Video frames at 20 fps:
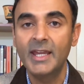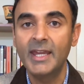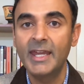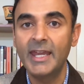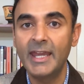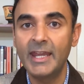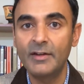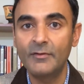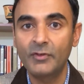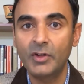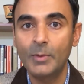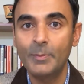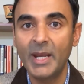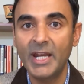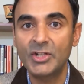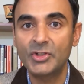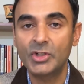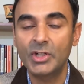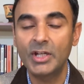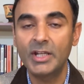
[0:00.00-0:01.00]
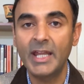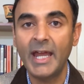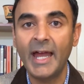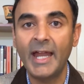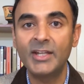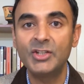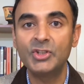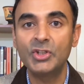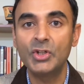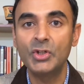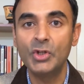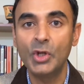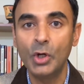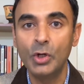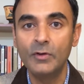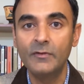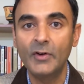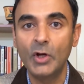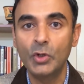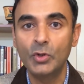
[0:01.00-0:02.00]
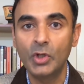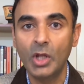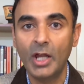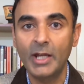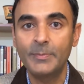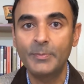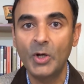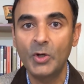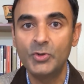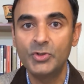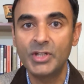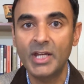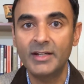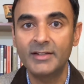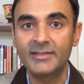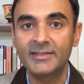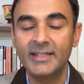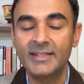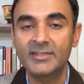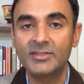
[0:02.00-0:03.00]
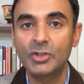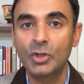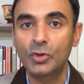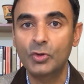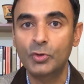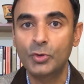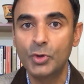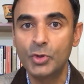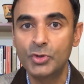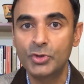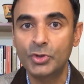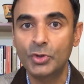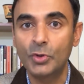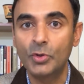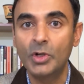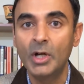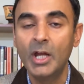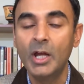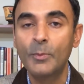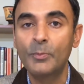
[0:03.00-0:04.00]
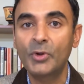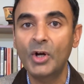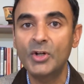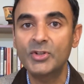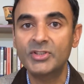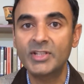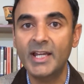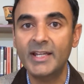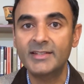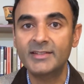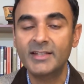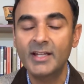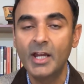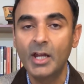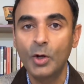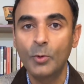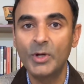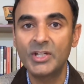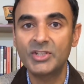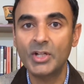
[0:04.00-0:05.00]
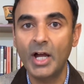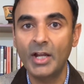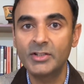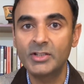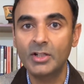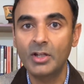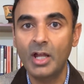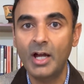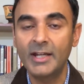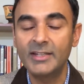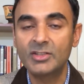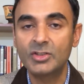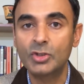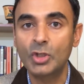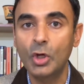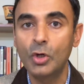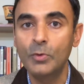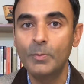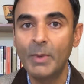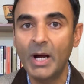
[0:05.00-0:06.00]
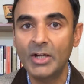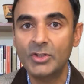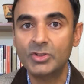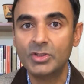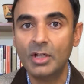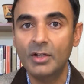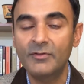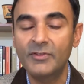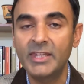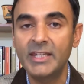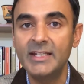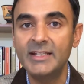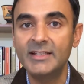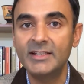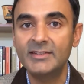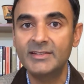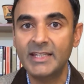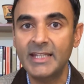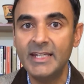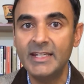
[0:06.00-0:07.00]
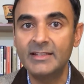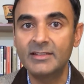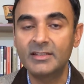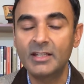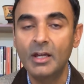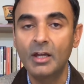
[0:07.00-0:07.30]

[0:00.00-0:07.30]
inflammation, and de novo lipogenesis, the crucial process which underlies so much of the disease,